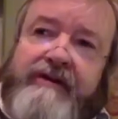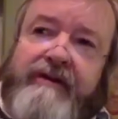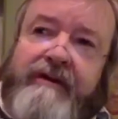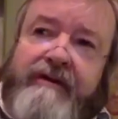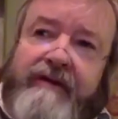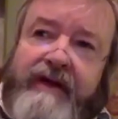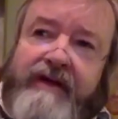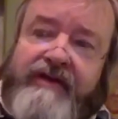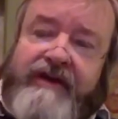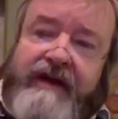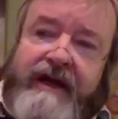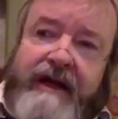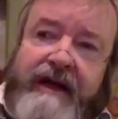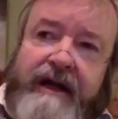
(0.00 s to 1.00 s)

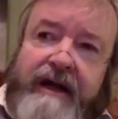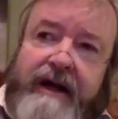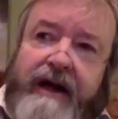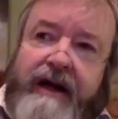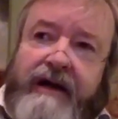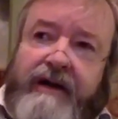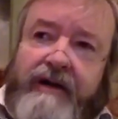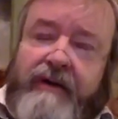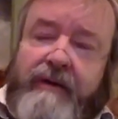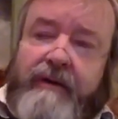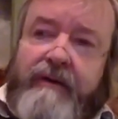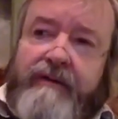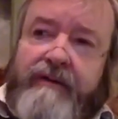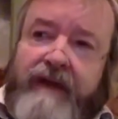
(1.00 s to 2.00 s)
University, an
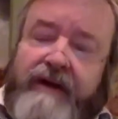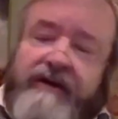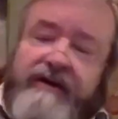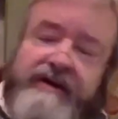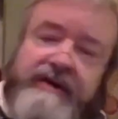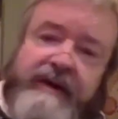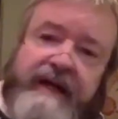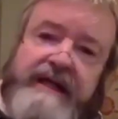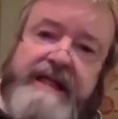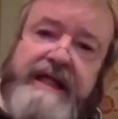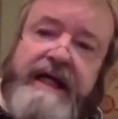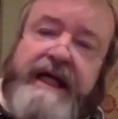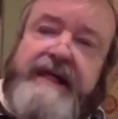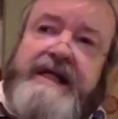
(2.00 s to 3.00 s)
IQ of
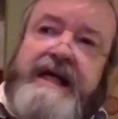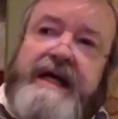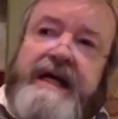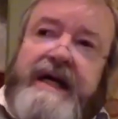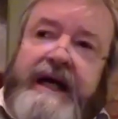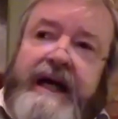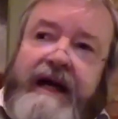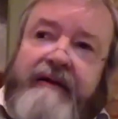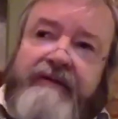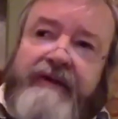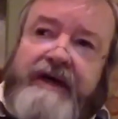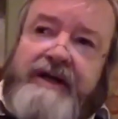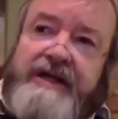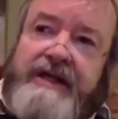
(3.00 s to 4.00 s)
126, and
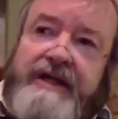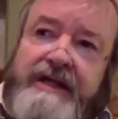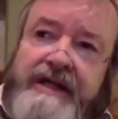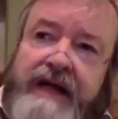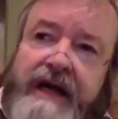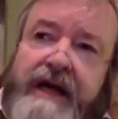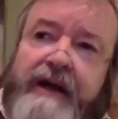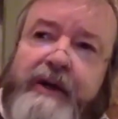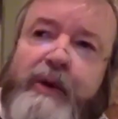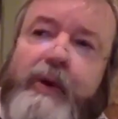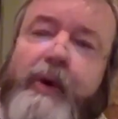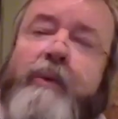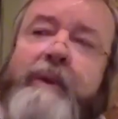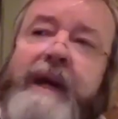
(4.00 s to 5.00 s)
functioned entirely
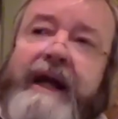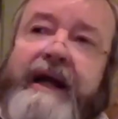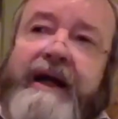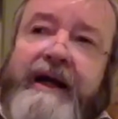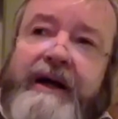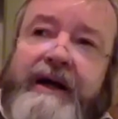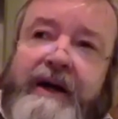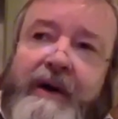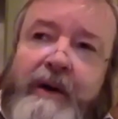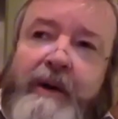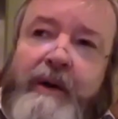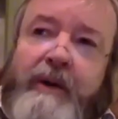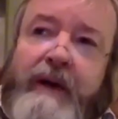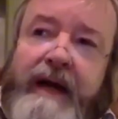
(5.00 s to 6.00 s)
normally,
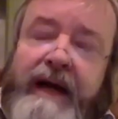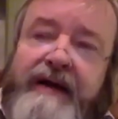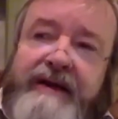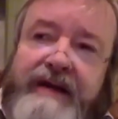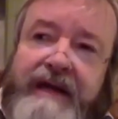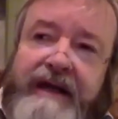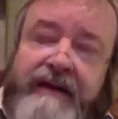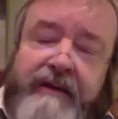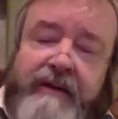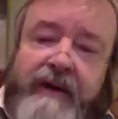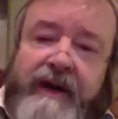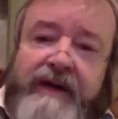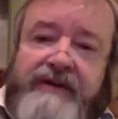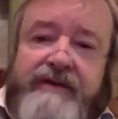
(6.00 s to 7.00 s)
who had, in the
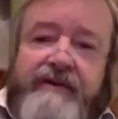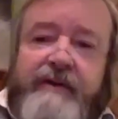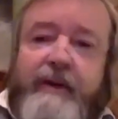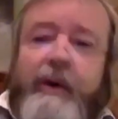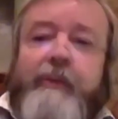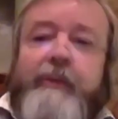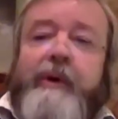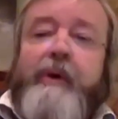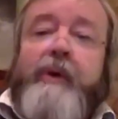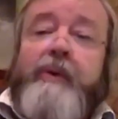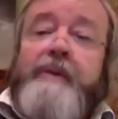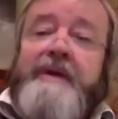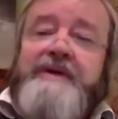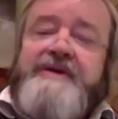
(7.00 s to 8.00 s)
words of Lauber,
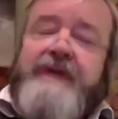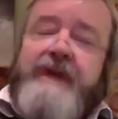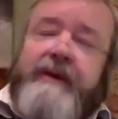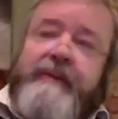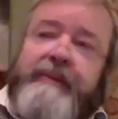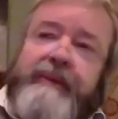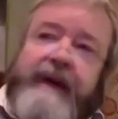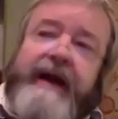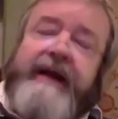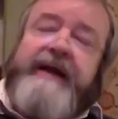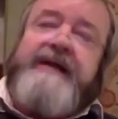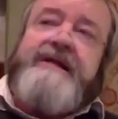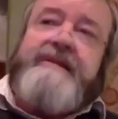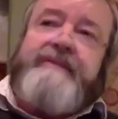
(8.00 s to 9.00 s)
almost no
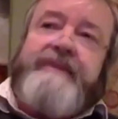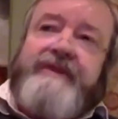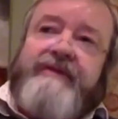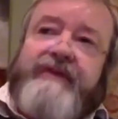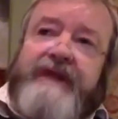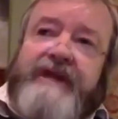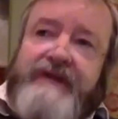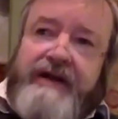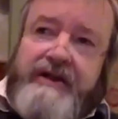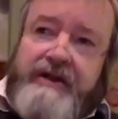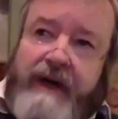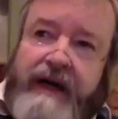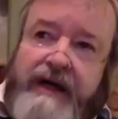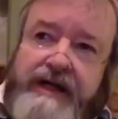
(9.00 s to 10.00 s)
brain. It's a bit of an
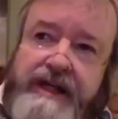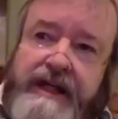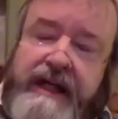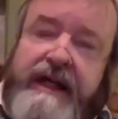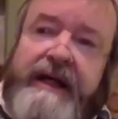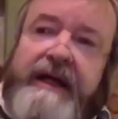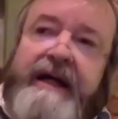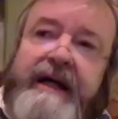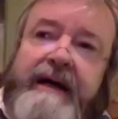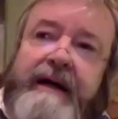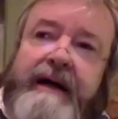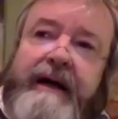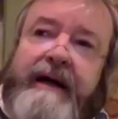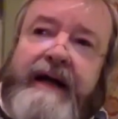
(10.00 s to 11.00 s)
exaggeration.
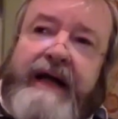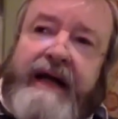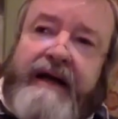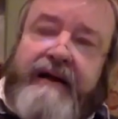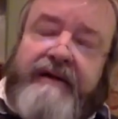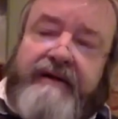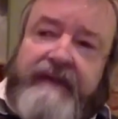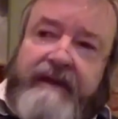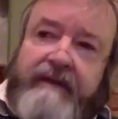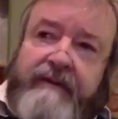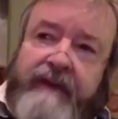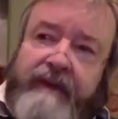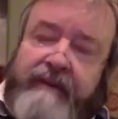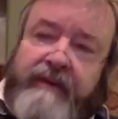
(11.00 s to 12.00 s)
He had a
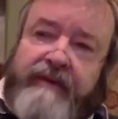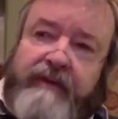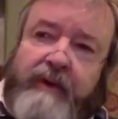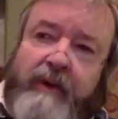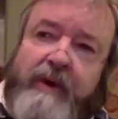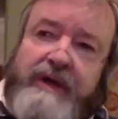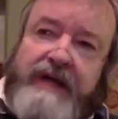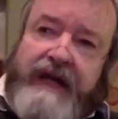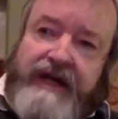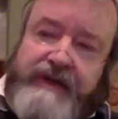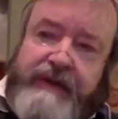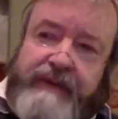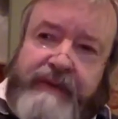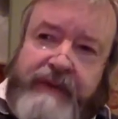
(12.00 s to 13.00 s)
thin rim of
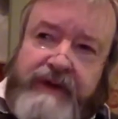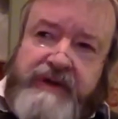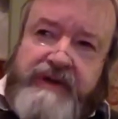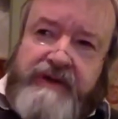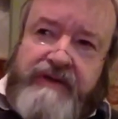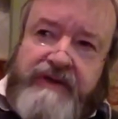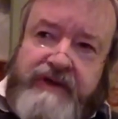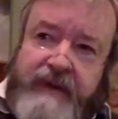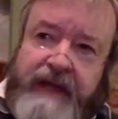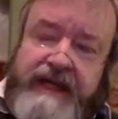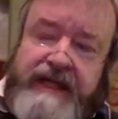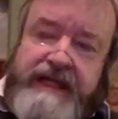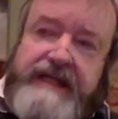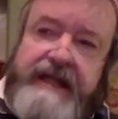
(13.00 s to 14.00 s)
cortex, but most of the
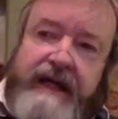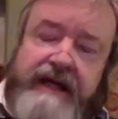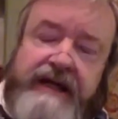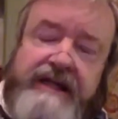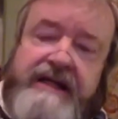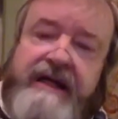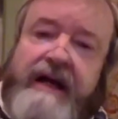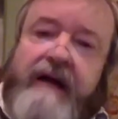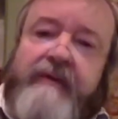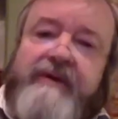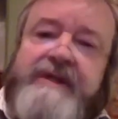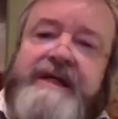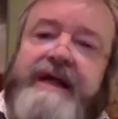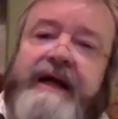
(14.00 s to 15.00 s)
space inside his skull
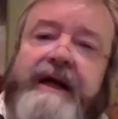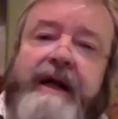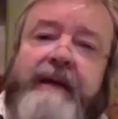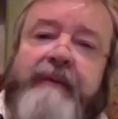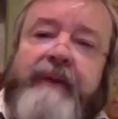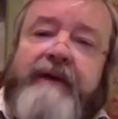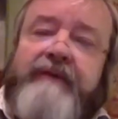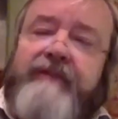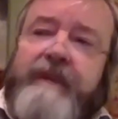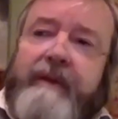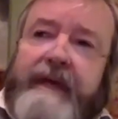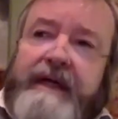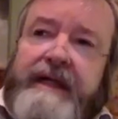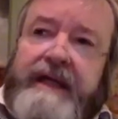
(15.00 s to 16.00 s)
was taken up by
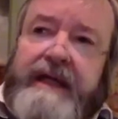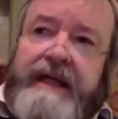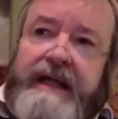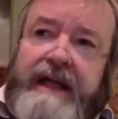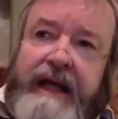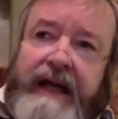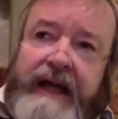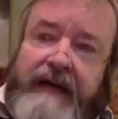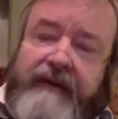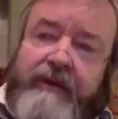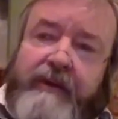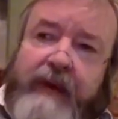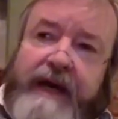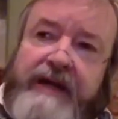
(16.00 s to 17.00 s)
fluid,
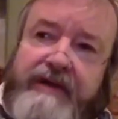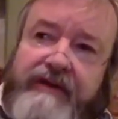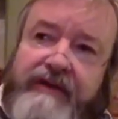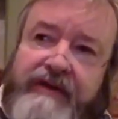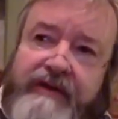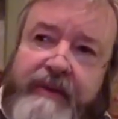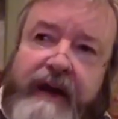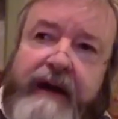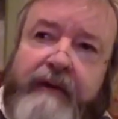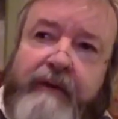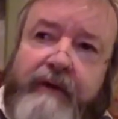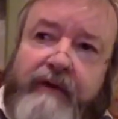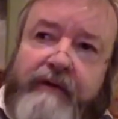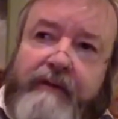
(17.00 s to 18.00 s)
and the weight of his
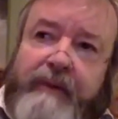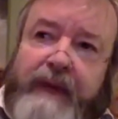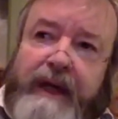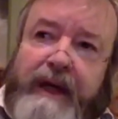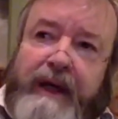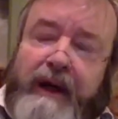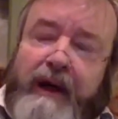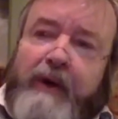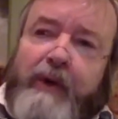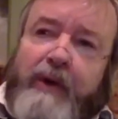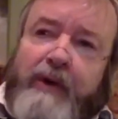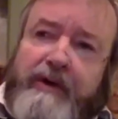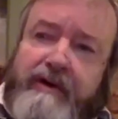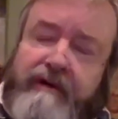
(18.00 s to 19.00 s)
brain would have been an
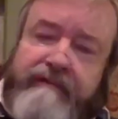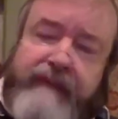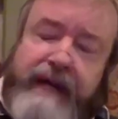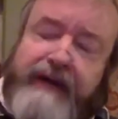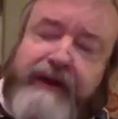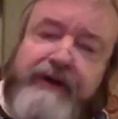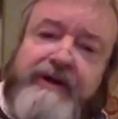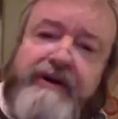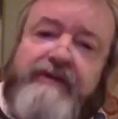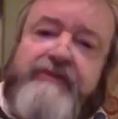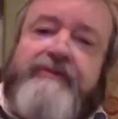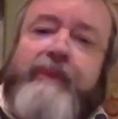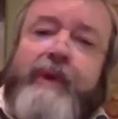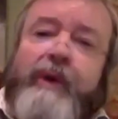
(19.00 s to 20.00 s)
order of
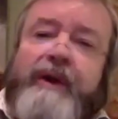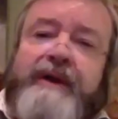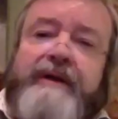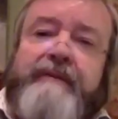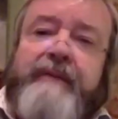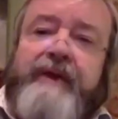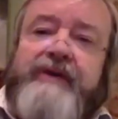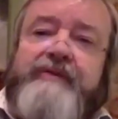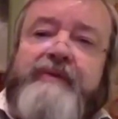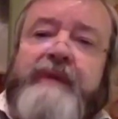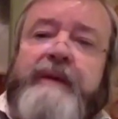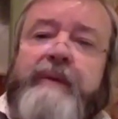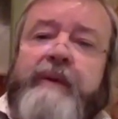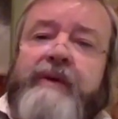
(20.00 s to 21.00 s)
magnitude smaller than most
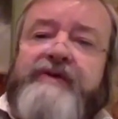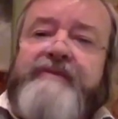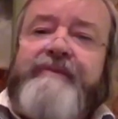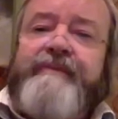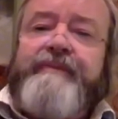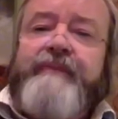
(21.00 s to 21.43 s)
people's.